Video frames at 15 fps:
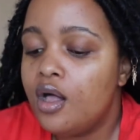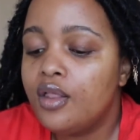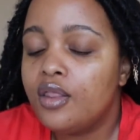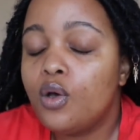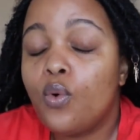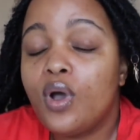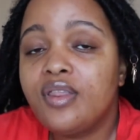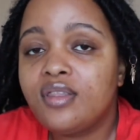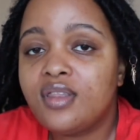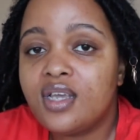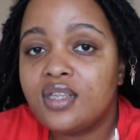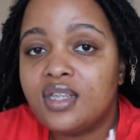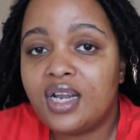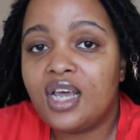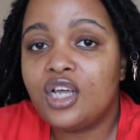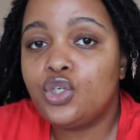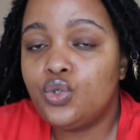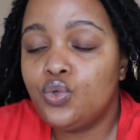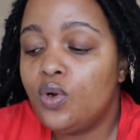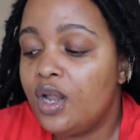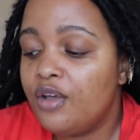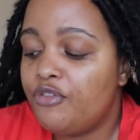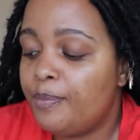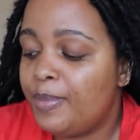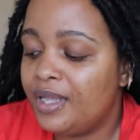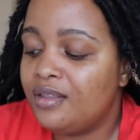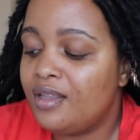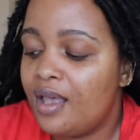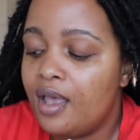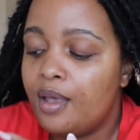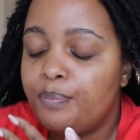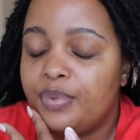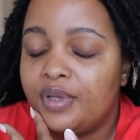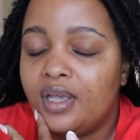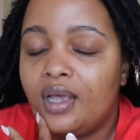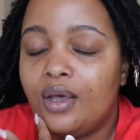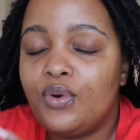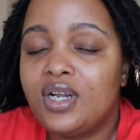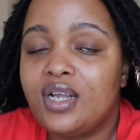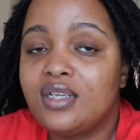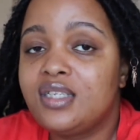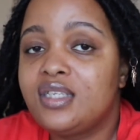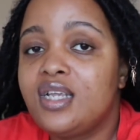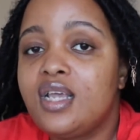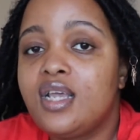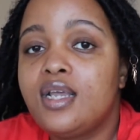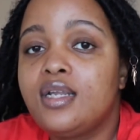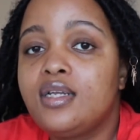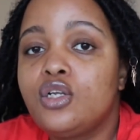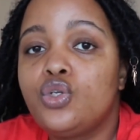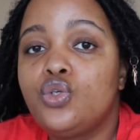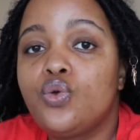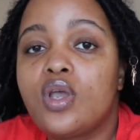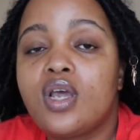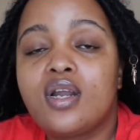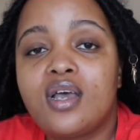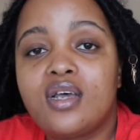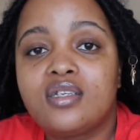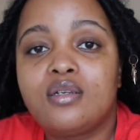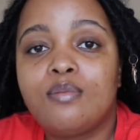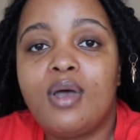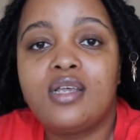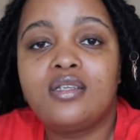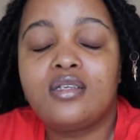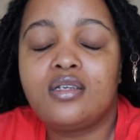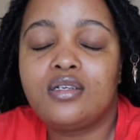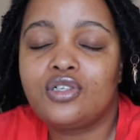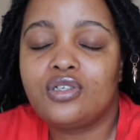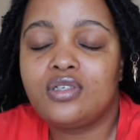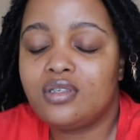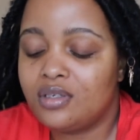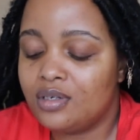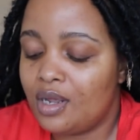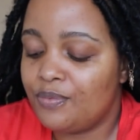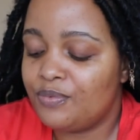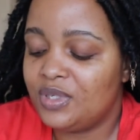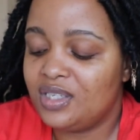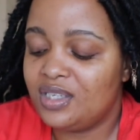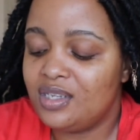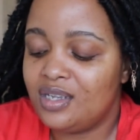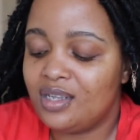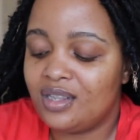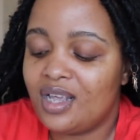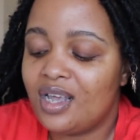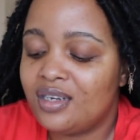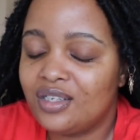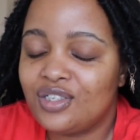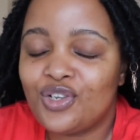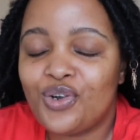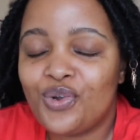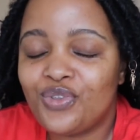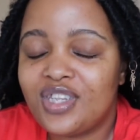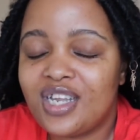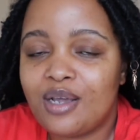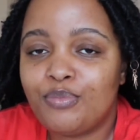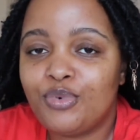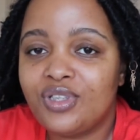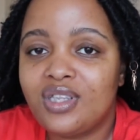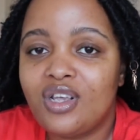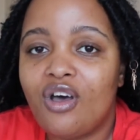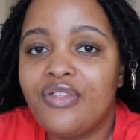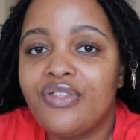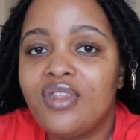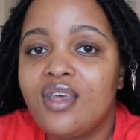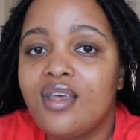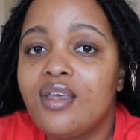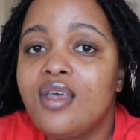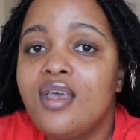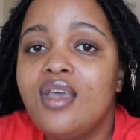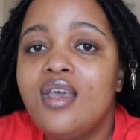The one thing that I do love about the app, when I said you can customize it, is just I've been seeing that it's a note that I put on there.